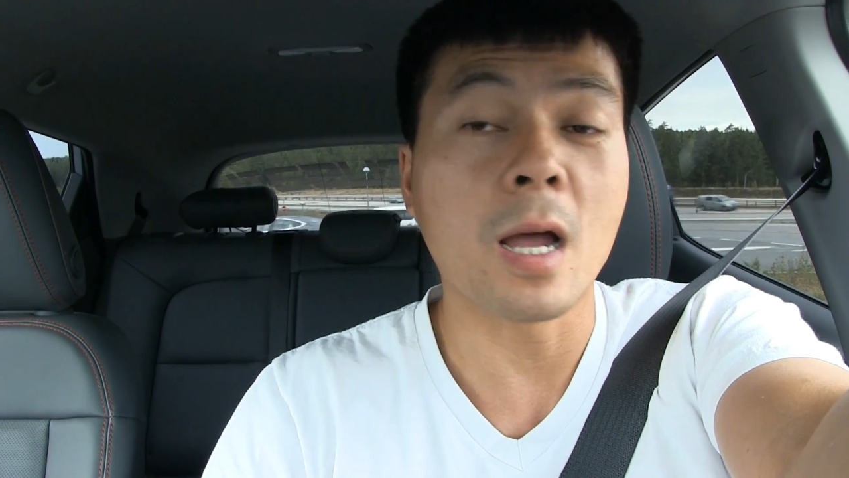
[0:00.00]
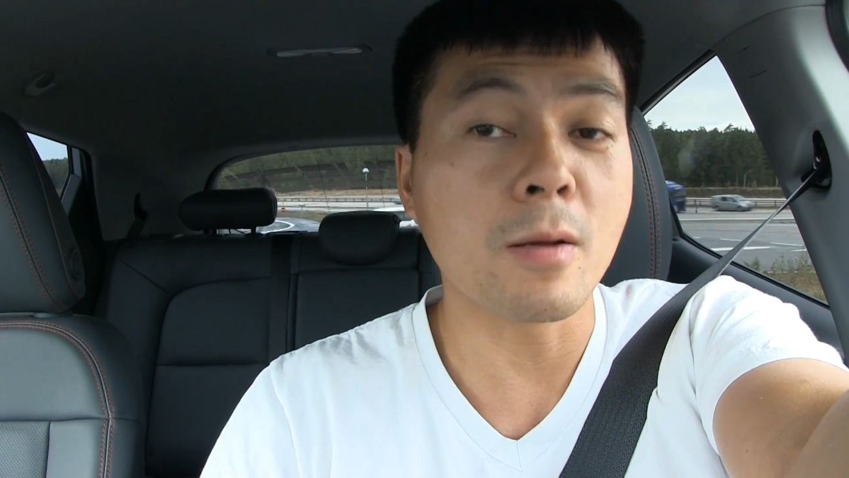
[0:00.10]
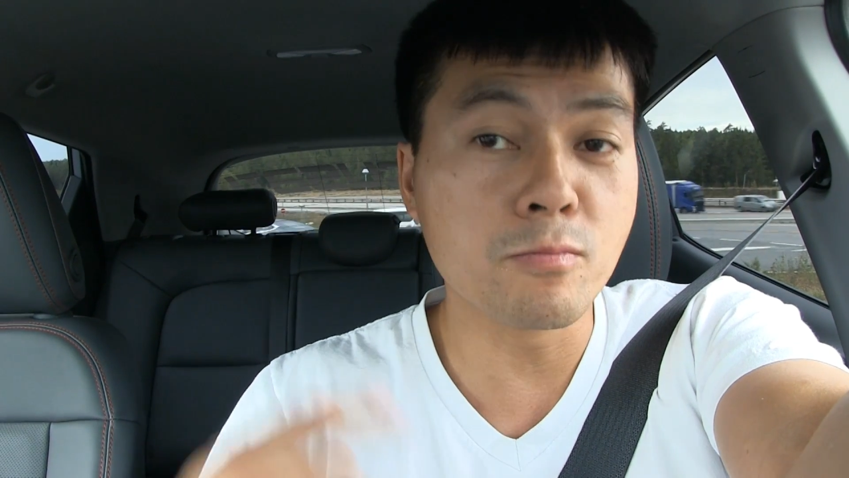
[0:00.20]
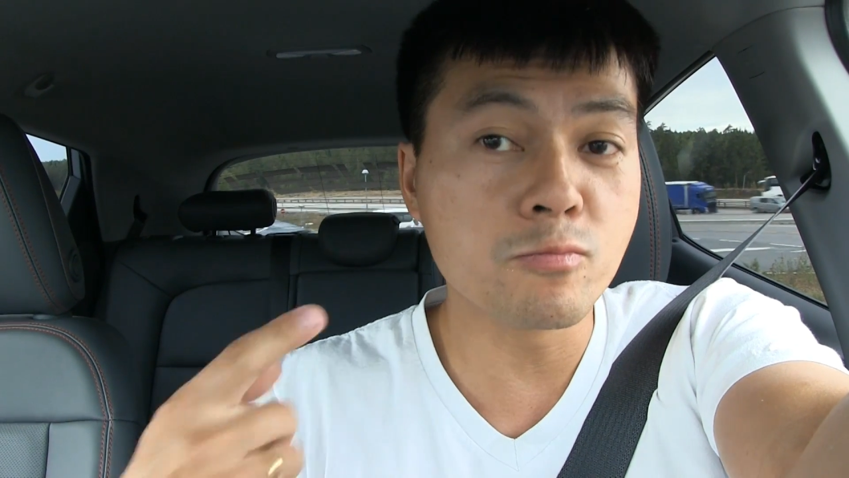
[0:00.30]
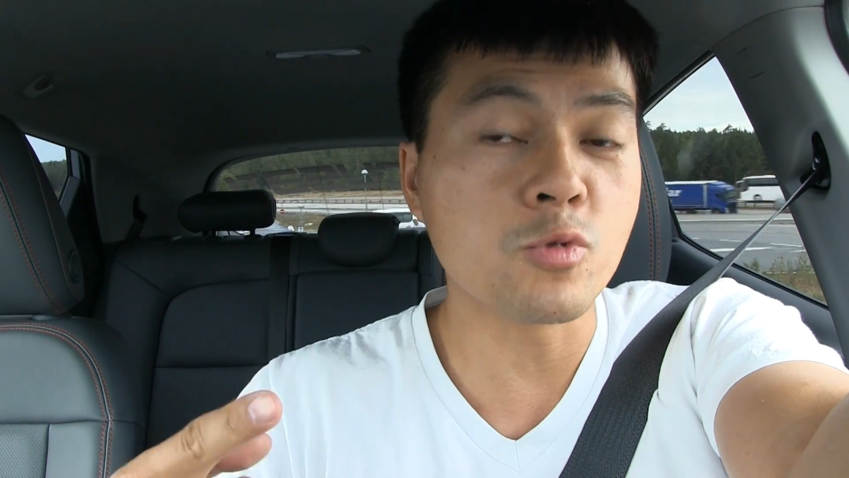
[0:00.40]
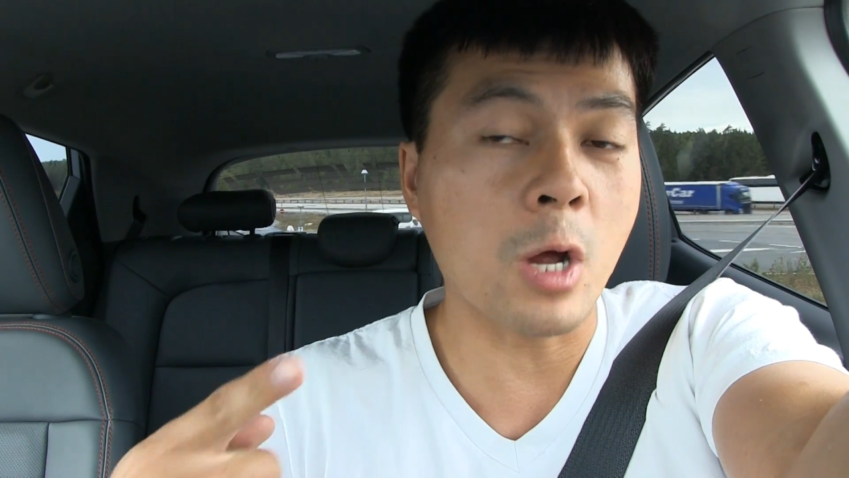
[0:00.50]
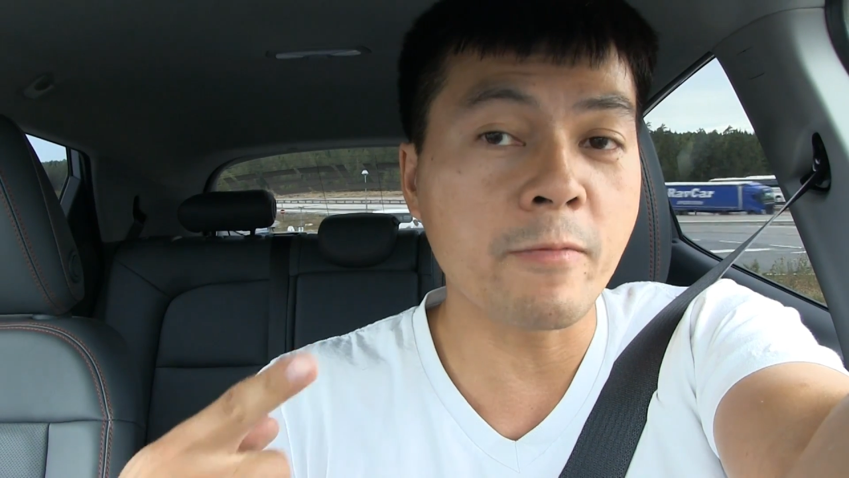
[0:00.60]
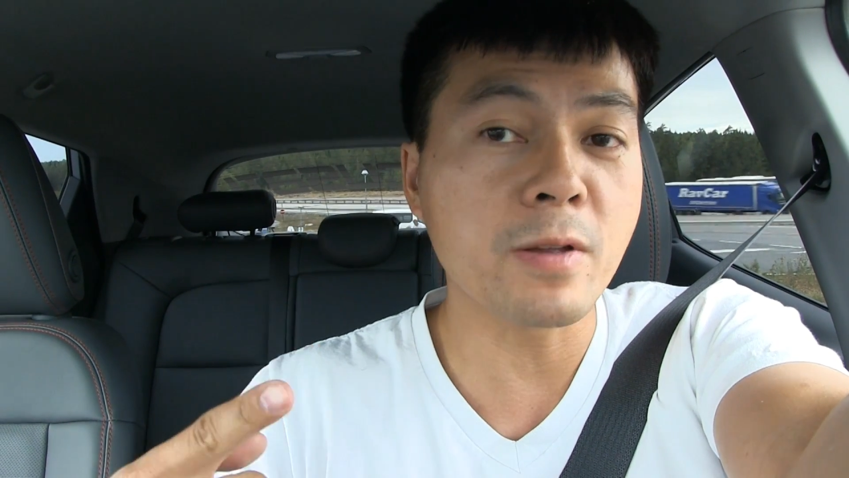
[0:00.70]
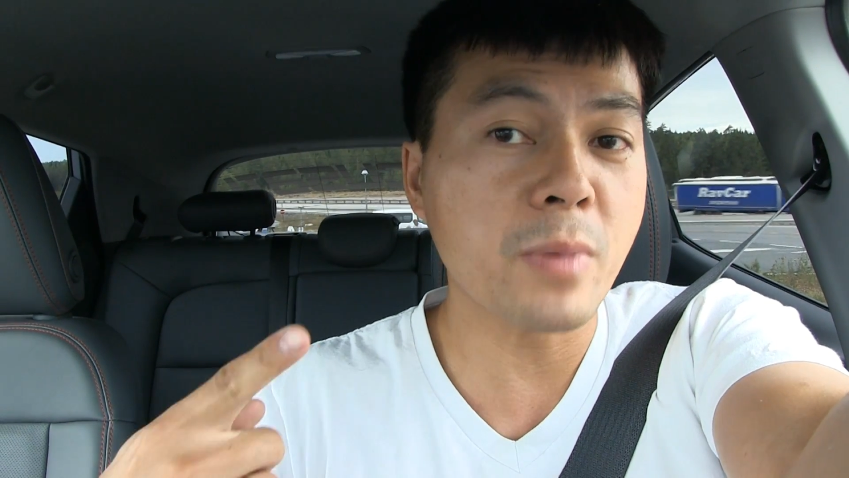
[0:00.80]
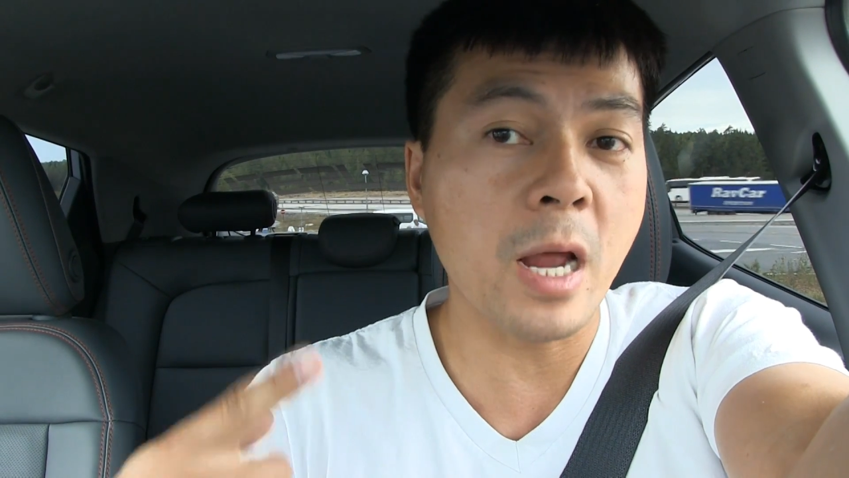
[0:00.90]
I'm
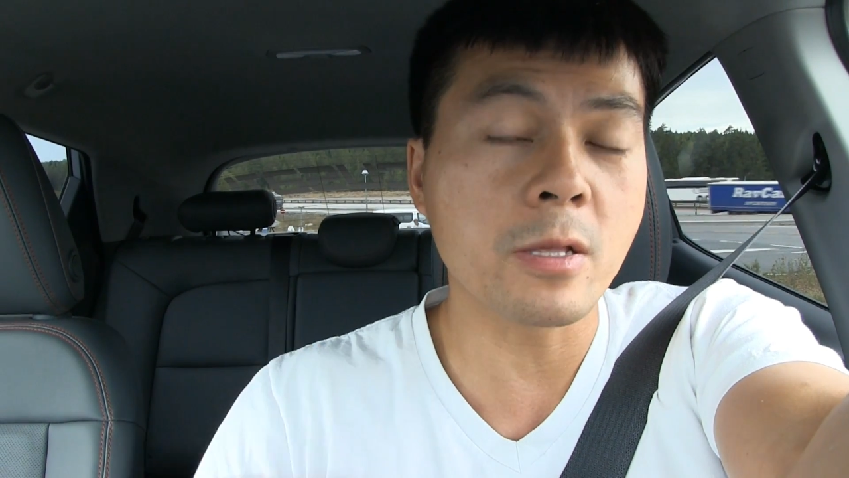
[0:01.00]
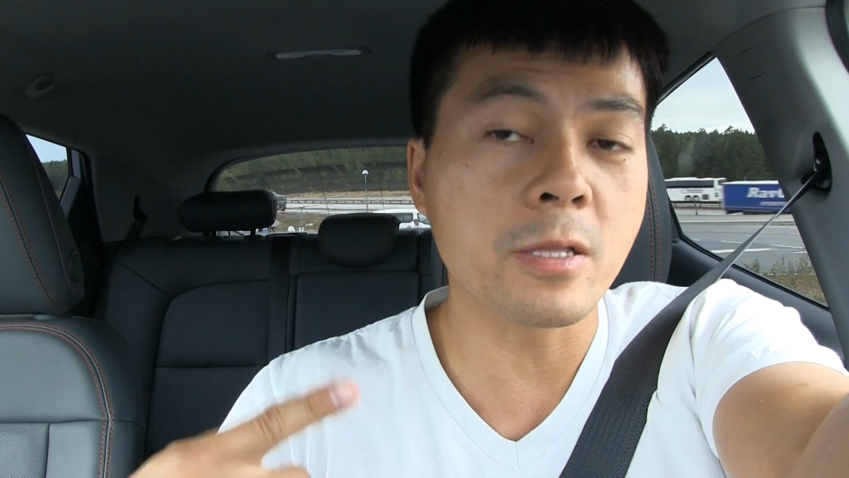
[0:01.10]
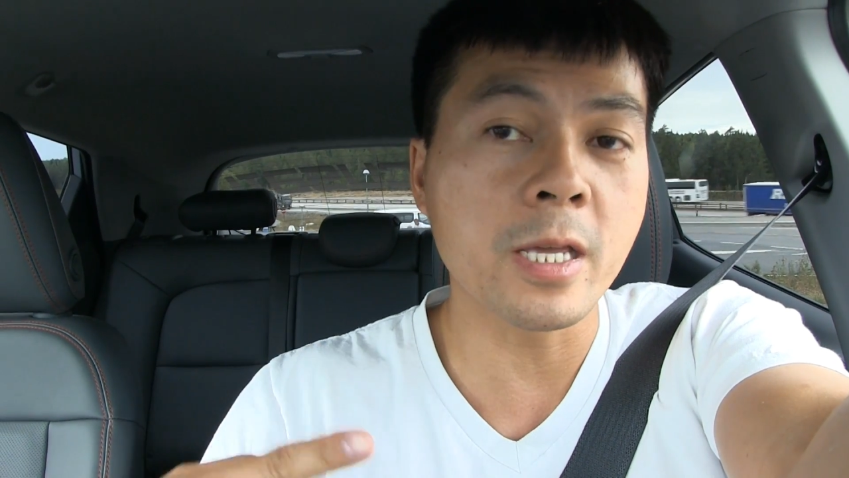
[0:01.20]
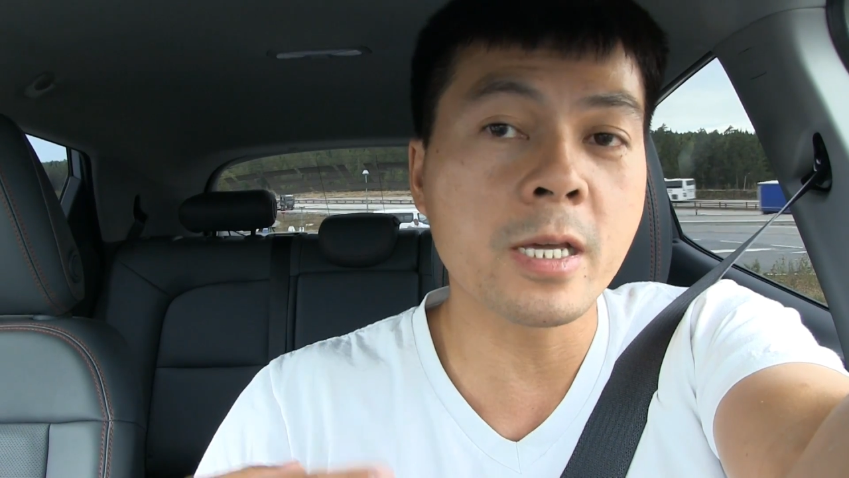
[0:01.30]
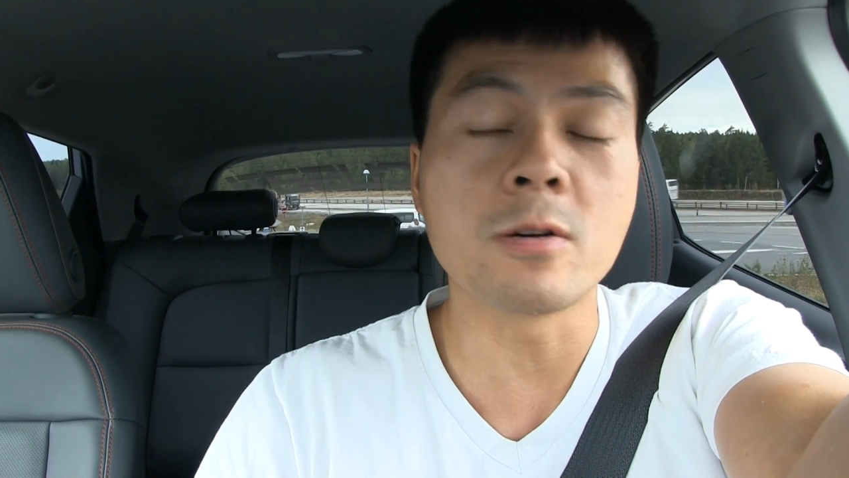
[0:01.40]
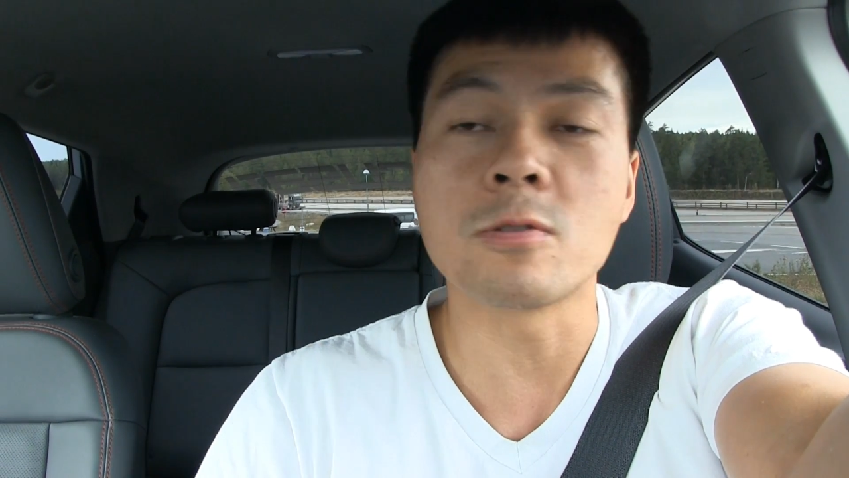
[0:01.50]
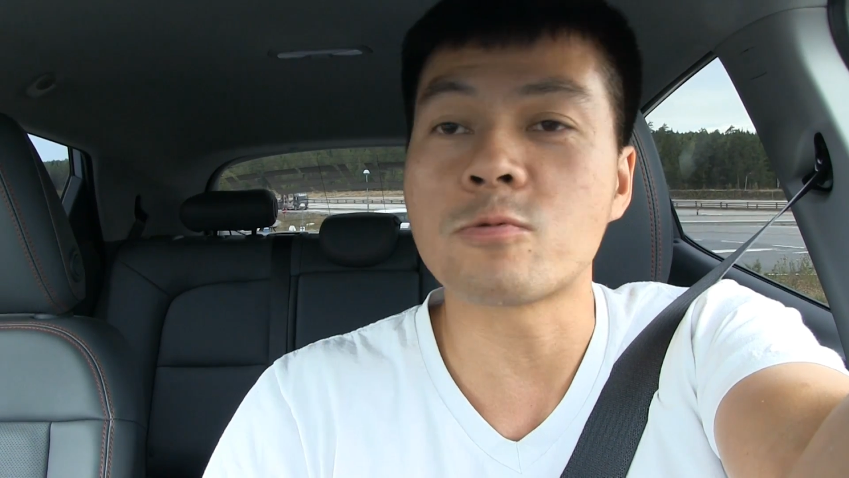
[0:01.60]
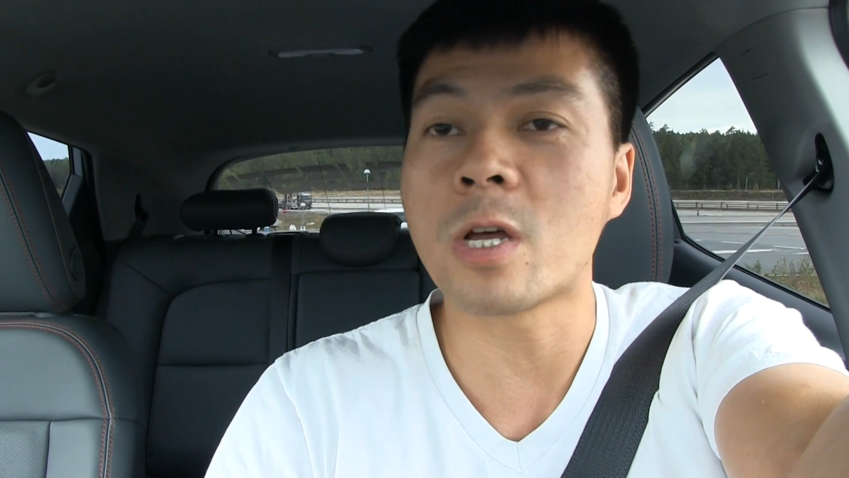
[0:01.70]
driving barely legal,